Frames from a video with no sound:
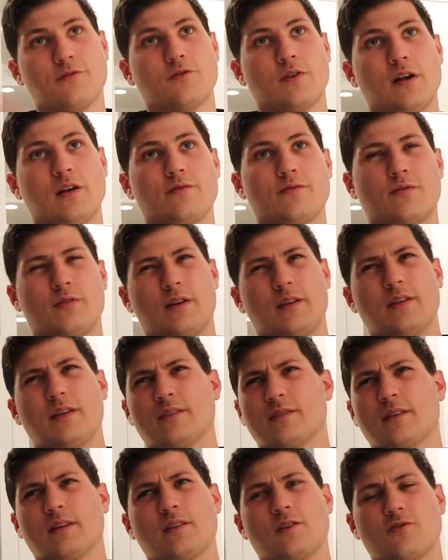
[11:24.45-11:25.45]
transfer, I think
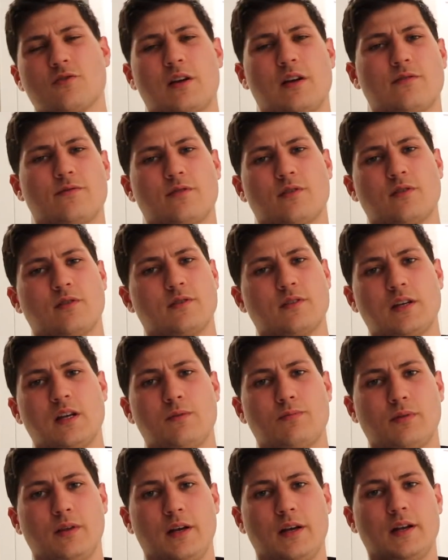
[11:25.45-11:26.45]
it's got the transfer
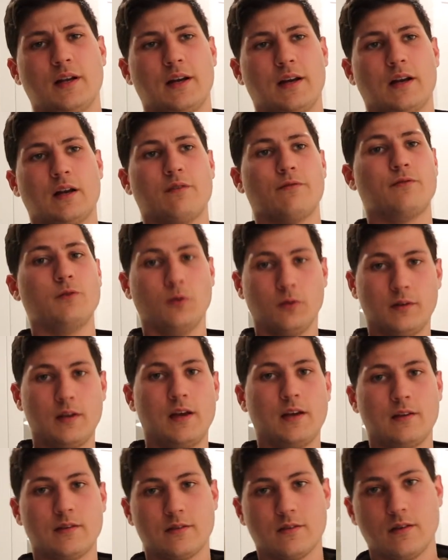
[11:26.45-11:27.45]
skid plate, I got a fuel
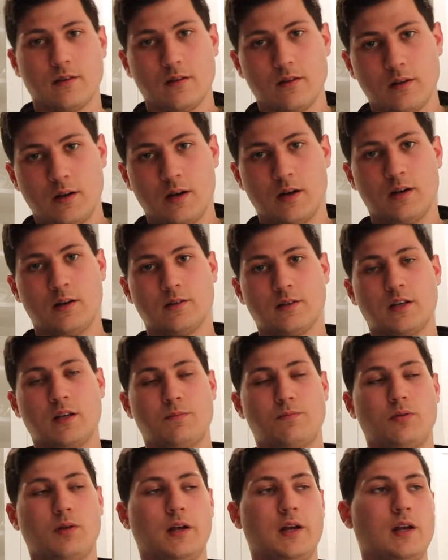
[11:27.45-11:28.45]
tanks
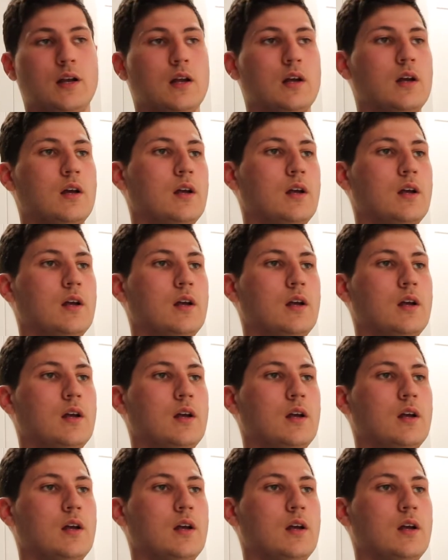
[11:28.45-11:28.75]
skid plate.